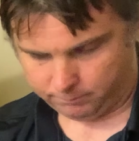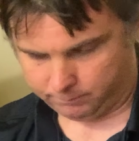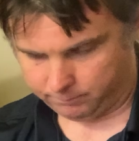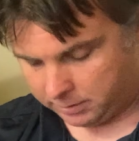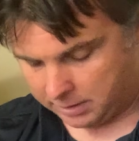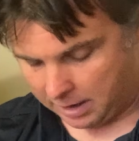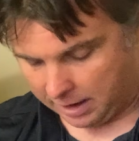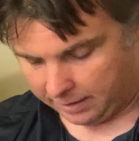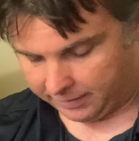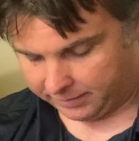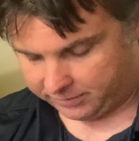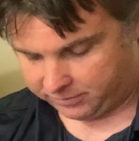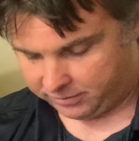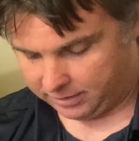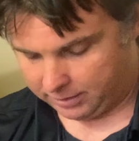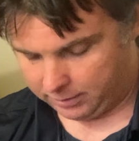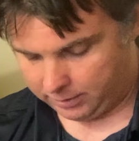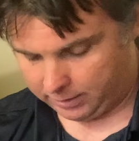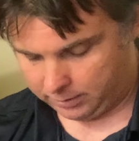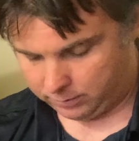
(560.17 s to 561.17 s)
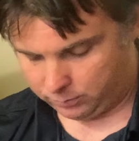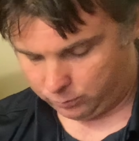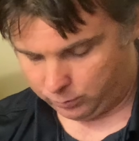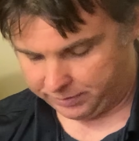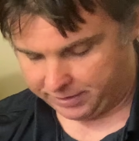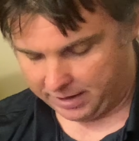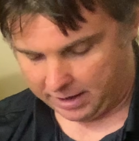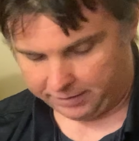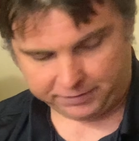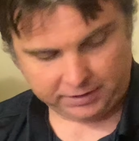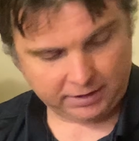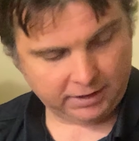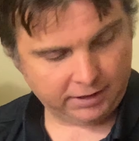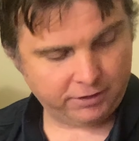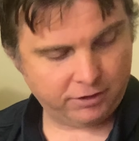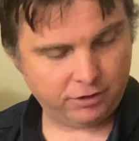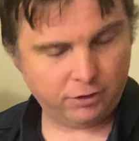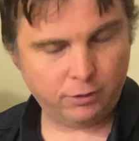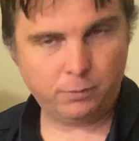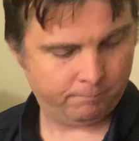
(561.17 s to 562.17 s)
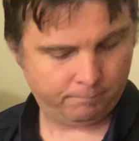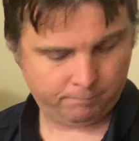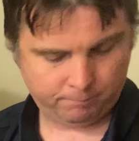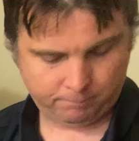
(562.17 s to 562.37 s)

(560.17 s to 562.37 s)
Now let's hear it without the EQ.